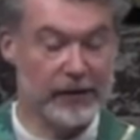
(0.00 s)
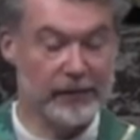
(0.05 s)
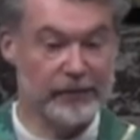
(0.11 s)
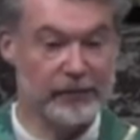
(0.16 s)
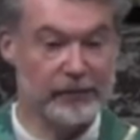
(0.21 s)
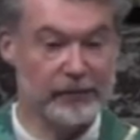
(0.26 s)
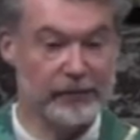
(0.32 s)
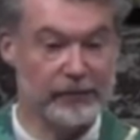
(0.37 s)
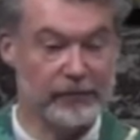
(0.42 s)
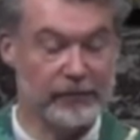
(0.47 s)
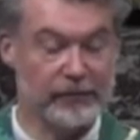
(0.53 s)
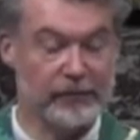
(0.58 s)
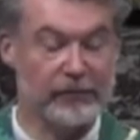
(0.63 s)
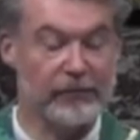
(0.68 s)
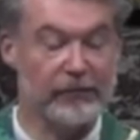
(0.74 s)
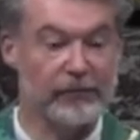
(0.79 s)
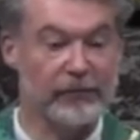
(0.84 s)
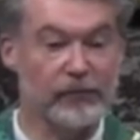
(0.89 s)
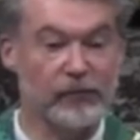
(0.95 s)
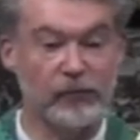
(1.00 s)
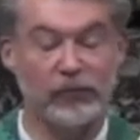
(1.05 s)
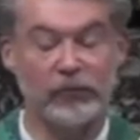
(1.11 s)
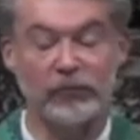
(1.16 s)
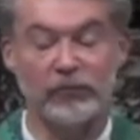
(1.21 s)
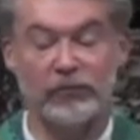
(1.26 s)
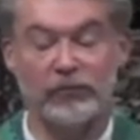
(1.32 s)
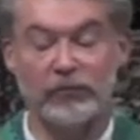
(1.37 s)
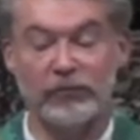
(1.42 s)

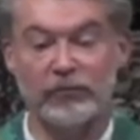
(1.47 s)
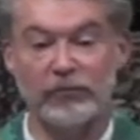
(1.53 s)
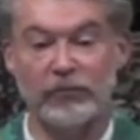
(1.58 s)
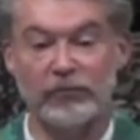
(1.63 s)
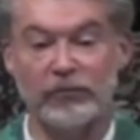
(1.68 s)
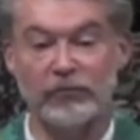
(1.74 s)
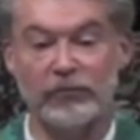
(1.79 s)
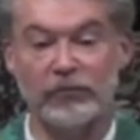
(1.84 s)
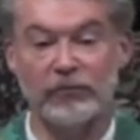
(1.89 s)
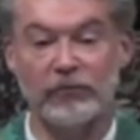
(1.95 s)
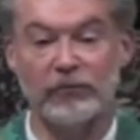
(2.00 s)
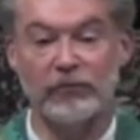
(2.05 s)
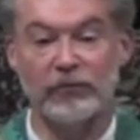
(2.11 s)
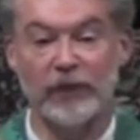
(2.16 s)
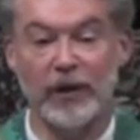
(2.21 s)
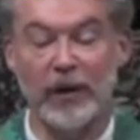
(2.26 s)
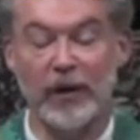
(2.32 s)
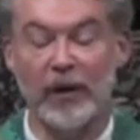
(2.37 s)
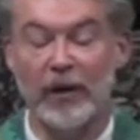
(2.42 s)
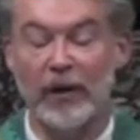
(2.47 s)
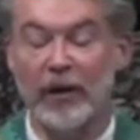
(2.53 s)
Nobody speaks.